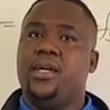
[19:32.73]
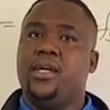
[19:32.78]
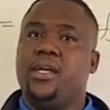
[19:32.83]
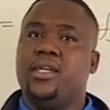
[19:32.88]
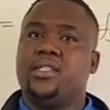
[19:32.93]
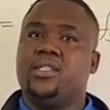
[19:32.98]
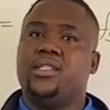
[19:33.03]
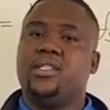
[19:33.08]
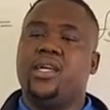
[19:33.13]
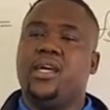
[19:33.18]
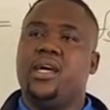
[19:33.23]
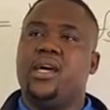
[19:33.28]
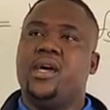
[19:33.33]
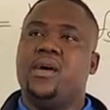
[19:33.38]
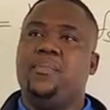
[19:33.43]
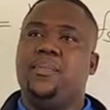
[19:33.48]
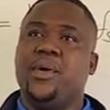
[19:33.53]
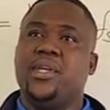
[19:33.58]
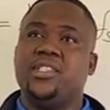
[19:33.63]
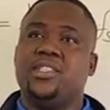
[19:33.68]
is
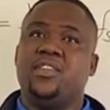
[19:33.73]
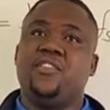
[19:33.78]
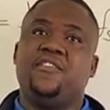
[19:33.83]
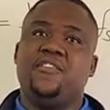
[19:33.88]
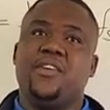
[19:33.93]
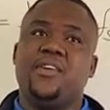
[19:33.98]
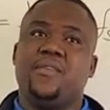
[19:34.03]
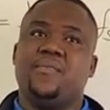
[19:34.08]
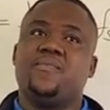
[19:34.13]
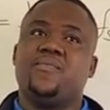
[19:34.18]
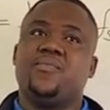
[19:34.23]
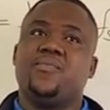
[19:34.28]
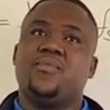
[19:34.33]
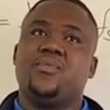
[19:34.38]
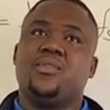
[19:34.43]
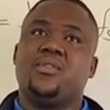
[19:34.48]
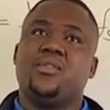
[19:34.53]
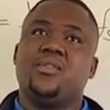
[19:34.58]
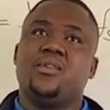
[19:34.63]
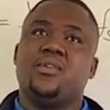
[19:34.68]
perceiving.
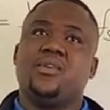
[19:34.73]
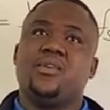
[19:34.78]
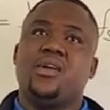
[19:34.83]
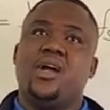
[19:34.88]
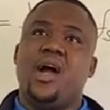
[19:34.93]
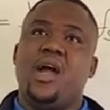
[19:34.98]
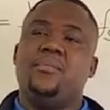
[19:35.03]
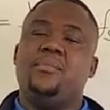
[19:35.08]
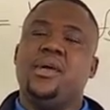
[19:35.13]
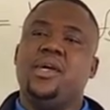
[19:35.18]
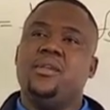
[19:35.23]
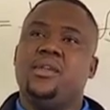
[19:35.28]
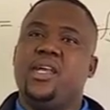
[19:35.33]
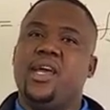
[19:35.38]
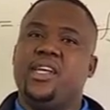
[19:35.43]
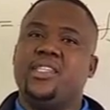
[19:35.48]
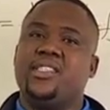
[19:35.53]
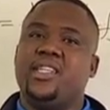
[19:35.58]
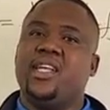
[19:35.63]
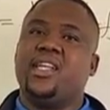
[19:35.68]

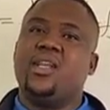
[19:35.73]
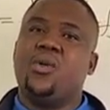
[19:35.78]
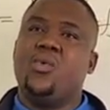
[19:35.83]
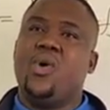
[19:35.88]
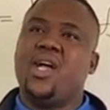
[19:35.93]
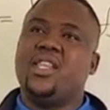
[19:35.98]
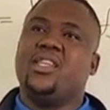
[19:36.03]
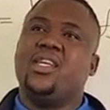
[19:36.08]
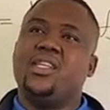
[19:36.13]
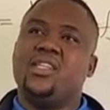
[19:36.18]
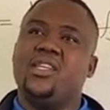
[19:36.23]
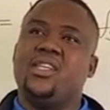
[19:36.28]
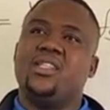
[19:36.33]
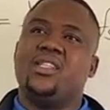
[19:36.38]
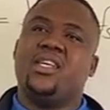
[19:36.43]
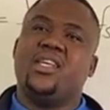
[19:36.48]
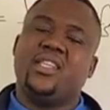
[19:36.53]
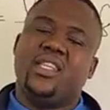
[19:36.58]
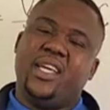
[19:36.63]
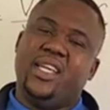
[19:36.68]
Exactly what
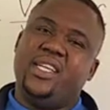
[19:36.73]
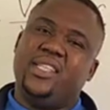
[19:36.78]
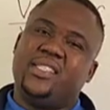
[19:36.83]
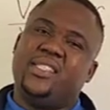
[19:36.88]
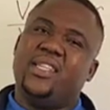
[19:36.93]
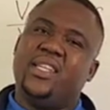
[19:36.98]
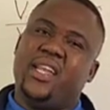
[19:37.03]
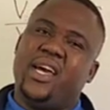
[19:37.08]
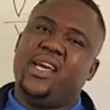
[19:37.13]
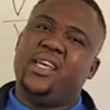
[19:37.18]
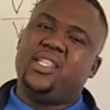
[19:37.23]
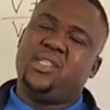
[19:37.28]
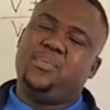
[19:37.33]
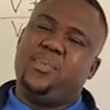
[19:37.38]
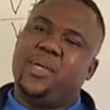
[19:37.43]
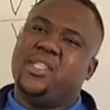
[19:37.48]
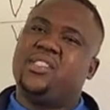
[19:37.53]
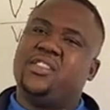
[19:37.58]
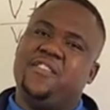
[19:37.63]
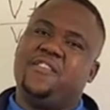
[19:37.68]
the listener is
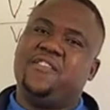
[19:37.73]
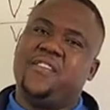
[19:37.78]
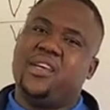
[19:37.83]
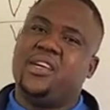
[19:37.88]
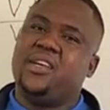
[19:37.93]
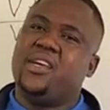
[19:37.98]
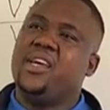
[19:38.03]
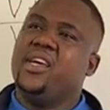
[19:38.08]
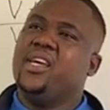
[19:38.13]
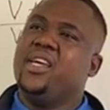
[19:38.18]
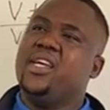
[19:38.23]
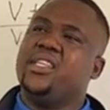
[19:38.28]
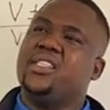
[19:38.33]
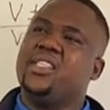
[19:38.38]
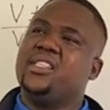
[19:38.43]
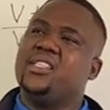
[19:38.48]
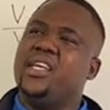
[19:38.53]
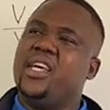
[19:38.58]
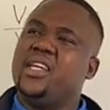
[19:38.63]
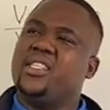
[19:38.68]
perceiving. It
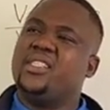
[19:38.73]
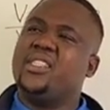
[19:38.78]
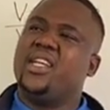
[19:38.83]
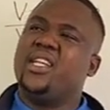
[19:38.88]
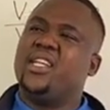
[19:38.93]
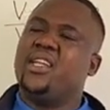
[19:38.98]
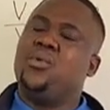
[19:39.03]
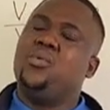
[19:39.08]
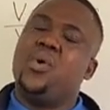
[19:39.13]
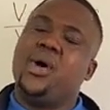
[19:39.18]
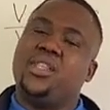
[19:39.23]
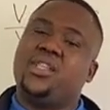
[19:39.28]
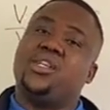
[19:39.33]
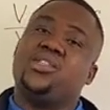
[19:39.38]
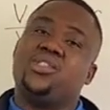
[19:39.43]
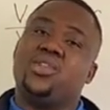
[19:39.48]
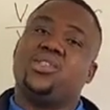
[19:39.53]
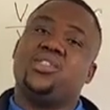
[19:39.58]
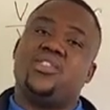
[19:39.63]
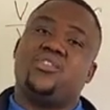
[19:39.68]
is exactly what
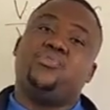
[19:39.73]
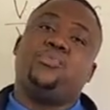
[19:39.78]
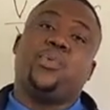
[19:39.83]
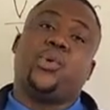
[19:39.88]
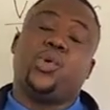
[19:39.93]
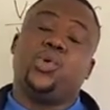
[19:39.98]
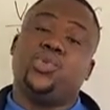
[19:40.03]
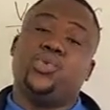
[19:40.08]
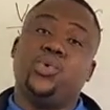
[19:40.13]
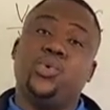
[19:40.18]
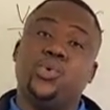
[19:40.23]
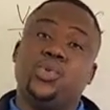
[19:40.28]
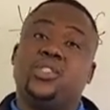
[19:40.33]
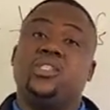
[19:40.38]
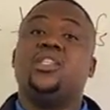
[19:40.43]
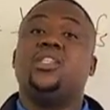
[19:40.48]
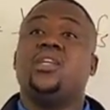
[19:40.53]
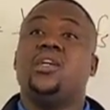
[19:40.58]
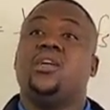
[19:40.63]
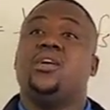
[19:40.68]
the source has
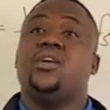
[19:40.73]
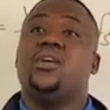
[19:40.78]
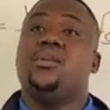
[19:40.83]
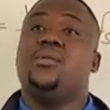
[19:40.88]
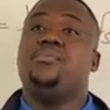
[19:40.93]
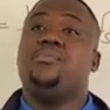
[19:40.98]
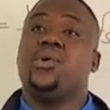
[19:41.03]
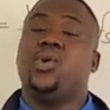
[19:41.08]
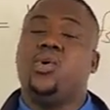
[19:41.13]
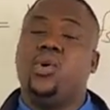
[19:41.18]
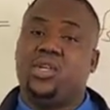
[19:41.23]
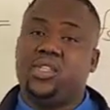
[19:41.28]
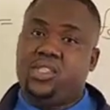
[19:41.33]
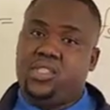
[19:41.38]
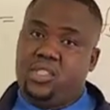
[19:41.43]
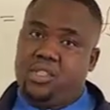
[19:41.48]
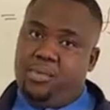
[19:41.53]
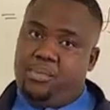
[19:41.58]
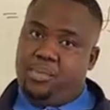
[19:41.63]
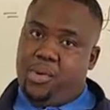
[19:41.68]
produced because
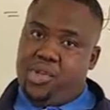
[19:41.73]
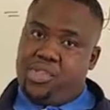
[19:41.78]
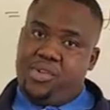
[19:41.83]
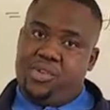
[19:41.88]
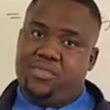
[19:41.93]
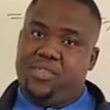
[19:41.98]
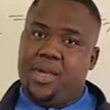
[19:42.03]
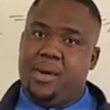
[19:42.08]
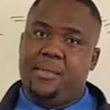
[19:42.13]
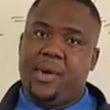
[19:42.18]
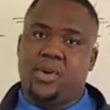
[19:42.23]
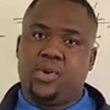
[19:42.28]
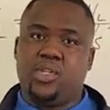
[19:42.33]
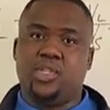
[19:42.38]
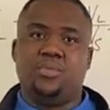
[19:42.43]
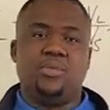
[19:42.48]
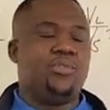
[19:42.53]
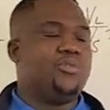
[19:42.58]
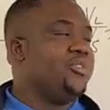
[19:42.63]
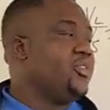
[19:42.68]
both of them are
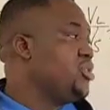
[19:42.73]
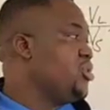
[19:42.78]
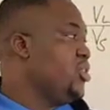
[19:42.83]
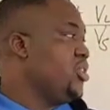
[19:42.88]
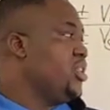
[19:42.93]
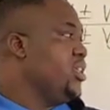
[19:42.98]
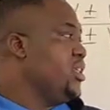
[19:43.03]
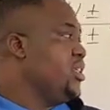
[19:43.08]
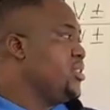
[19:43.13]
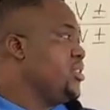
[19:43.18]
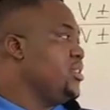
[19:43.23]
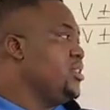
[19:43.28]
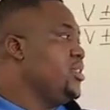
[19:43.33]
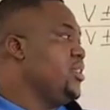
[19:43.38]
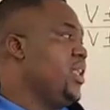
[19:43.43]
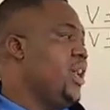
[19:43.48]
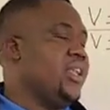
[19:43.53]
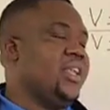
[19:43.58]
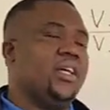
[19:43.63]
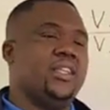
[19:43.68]
not moving. So this
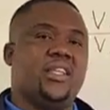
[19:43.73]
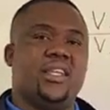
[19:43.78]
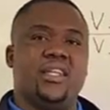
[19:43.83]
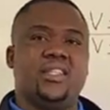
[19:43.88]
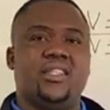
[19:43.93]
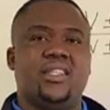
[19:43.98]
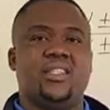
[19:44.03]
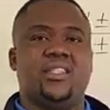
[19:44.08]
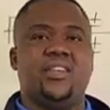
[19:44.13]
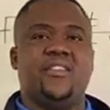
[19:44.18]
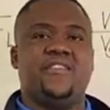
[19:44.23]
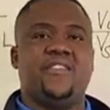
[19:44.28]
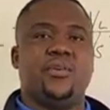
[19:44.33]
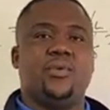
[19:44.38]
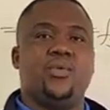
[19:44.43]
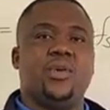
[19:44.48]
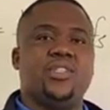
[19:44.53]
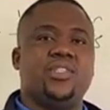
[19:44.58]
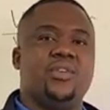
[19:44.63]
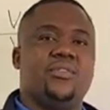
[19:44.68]
900 is the
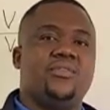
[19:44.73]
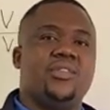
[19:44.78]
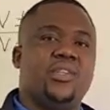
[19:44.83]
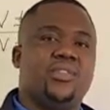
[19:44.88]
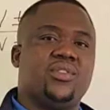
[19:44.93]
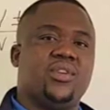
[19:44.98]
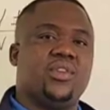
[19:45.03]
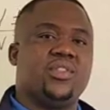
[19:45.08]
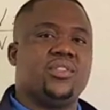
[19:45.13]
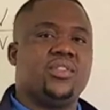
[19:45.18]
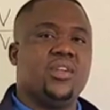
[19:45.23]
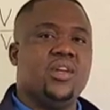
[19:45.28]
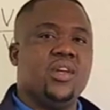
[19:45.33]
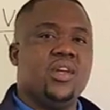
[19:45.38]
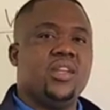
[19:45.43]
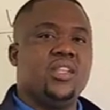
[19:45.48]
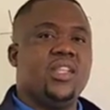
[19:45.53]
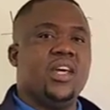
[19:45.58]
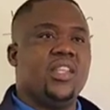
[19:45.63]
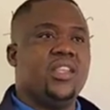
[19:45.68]
frequency of the source.
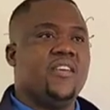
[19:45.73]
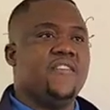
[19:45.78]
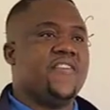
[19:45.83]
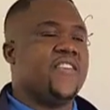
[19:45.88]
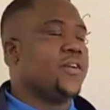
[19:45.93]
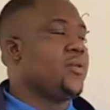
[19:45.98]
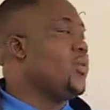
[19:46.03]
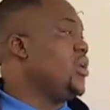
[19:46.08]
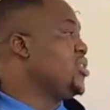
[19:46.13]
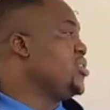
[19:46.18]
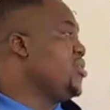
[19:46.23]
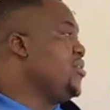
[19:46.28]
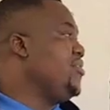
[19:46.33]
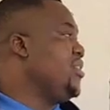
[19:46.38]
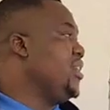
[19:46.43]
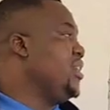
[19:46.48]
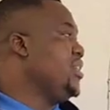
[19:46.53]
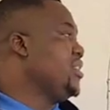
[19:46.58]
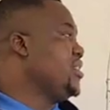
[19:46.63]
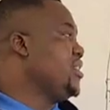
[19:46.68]
Then the frequency of
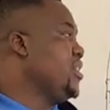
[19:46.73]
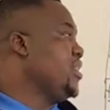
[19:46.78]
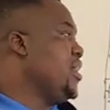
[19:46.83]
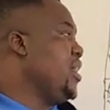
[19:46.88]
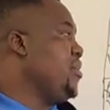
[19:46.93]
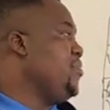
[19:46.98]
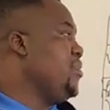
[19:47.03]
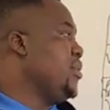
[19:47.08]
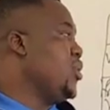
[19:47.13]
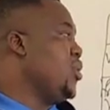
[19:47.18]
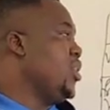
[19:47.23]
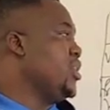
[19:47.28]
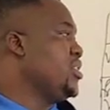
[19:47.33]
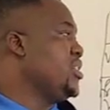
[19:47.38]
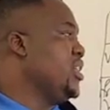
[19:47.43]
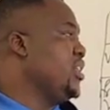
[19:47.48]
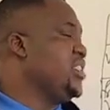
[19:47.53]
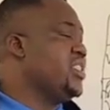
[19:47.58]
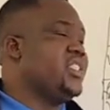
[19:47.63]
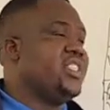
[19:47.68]
a listener, because
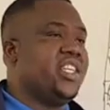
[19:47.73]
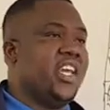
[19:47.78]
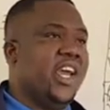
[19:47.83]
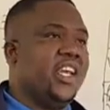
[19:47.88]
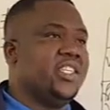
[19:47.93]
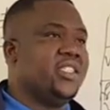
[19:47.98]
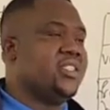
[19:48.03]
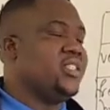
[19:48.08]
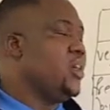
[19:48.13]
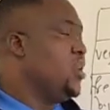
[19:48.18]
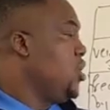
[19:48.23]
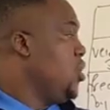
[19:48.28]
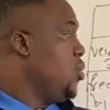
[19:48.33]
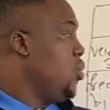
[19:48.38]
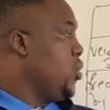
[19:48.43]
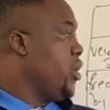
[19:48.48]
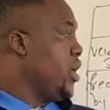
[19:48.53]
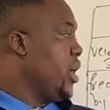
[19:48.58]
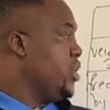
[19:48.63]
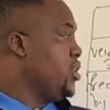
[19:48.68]
it changed,
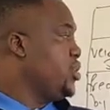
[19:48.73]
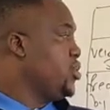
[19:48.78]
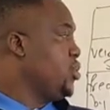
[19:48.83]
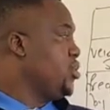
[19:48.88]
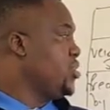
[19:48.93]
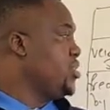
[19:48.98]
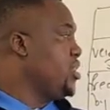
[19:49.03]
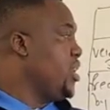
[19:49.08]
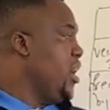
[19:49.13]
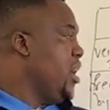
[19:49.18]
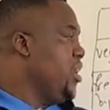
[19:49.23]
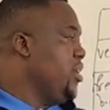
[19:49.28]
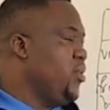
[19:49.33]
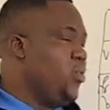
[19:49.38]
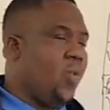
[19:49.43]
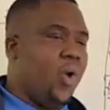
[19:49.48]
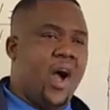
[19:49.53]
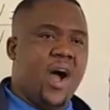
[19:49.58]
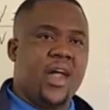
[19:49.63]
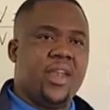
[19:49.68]
we can choose
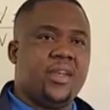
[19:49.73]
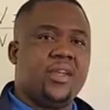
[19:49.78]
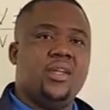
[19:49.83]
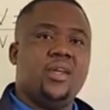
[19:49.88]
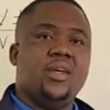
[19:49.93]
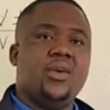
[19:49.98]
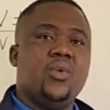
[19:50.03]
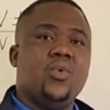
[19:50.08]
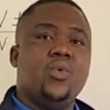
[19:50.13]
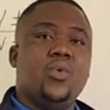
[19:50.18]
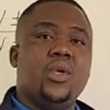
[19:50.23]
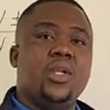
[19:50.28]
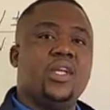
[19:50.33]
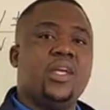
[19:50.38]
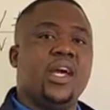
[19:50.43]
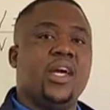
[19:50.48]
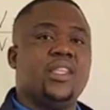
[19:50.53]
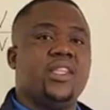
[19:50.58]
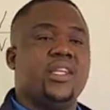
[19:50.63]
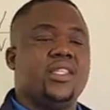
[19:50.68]
anyone who will
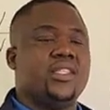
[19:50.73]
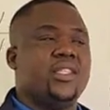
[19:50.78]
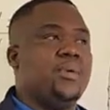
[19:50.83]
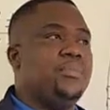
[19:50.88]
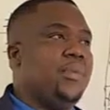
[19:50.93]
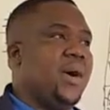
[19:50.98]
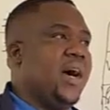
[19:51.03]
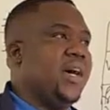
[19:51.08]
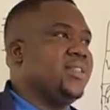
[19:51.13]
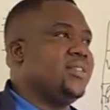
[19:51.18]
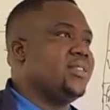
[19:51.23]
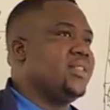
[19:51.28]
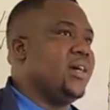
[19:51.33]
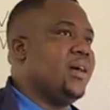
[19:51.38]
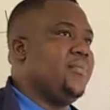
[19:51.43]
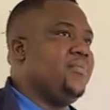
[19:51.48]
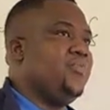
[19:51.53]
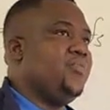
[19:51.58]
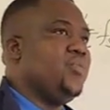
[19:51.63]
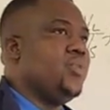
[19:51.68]
get the same
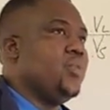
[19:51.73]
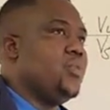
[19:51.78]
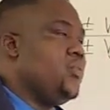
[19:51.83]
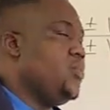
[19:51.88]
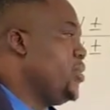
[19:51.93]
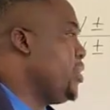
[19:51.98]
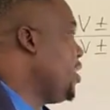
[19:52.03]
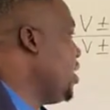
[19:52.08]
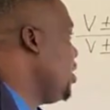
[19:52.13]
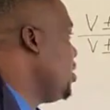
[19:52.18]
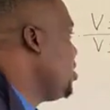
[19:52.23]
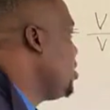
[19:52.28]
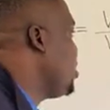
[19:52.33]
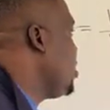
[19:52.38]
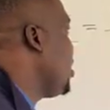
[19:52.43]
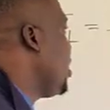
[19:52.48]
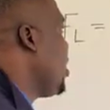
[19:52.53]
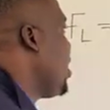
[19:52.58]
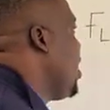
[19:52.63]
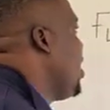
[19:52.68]
answer. We
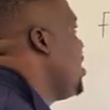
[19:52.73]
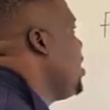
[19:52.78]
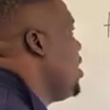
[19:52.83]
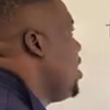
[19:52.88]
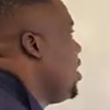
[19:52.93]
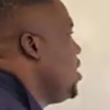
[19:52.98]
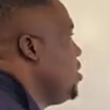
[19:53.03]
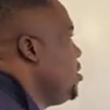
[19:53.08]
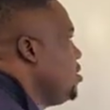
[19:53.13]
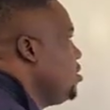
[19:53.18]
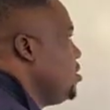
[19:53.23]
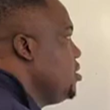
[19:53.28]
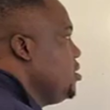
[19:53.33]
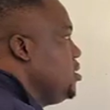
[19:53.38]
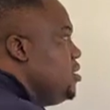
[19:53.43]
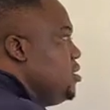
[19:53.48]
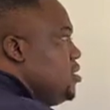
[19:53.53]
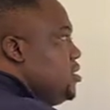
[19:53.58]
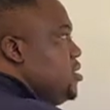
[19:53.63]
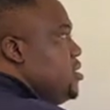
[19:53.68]
can try and
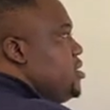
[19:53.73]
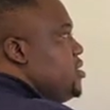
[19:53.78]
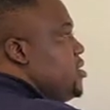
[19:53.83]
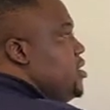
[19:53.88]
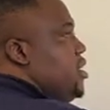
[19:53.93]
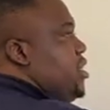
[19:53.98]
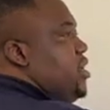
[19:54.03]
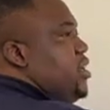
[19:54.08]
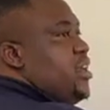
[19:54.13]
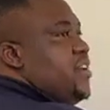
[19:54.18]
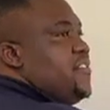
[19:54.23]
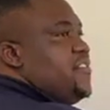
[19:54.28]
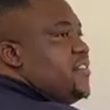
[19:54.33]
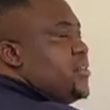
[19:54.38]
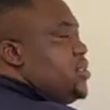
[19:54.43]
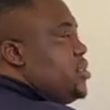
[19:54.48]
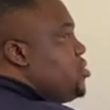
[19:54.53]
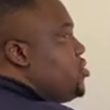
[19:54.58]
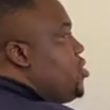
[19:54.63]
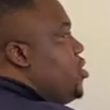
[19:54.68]
see if
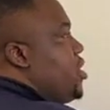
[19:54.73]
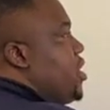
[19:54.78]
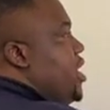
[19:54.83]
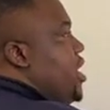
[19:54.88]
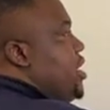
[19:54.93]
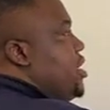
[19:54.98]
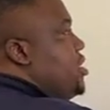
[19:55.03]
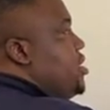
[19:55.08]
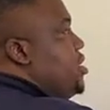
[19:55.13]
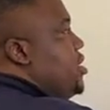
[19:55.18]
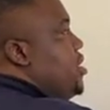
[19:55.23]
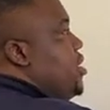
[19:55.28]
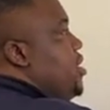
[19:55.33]
it is correct.